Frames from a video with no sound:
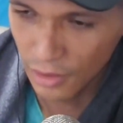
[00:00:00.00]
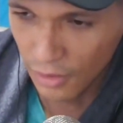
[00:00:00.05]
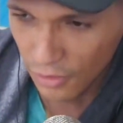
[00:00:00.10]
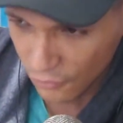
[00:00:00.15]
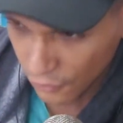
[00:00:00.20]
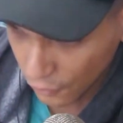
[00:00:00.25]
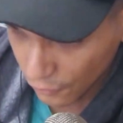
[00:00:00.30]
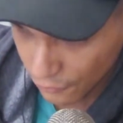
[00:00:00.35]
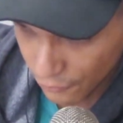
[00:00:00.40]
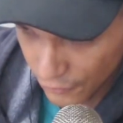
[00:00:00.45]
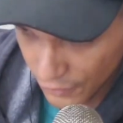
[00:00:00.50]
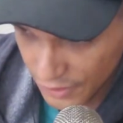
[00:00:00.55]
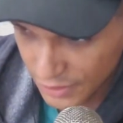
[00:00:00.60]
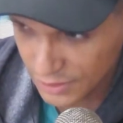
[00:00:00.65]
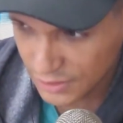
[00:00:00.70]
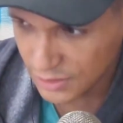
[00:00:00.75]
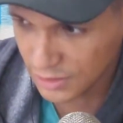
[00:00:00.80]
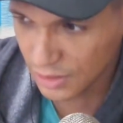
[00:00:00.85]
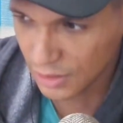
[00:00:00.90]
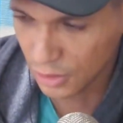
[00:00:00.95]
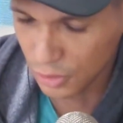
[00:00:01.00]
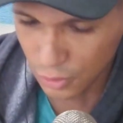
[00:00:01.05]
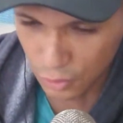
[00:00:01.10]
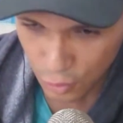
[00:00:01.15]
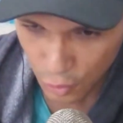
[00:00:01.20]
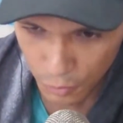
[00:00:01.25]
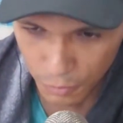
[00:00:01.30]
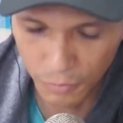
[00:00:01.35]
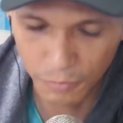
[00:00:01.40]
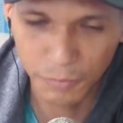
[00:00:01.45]
for this
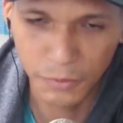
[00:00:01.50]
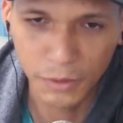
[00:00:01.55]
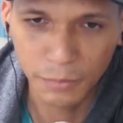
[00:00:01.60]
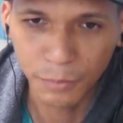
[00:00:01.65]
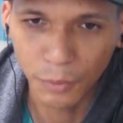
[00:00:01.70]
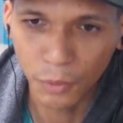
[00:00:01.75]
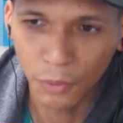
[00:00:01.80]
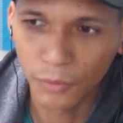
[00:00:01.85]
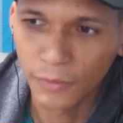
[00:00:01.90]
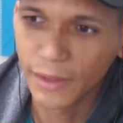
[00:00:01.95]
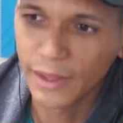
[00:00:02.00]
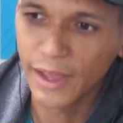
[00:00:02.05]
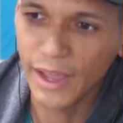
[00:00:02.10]
group of people,